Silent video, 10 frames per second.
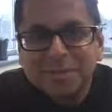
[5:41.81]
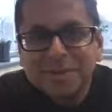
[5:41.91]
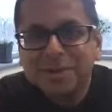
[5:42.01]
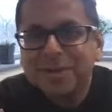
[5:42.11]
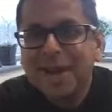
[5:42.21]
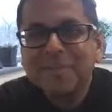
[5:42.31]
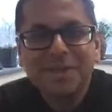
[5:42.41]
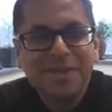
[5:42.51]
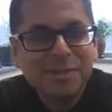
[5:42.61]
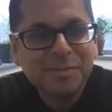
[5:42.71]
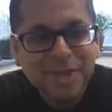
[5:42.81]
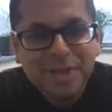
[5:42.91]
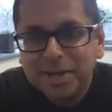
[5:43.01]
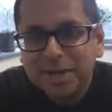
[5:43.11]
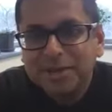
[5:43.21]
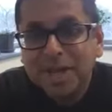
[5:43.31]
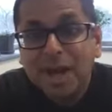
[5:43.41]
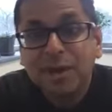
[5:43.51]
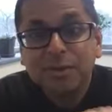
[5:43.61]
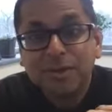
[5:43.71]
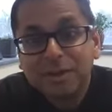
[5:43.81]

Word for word: you know, comment that you made about how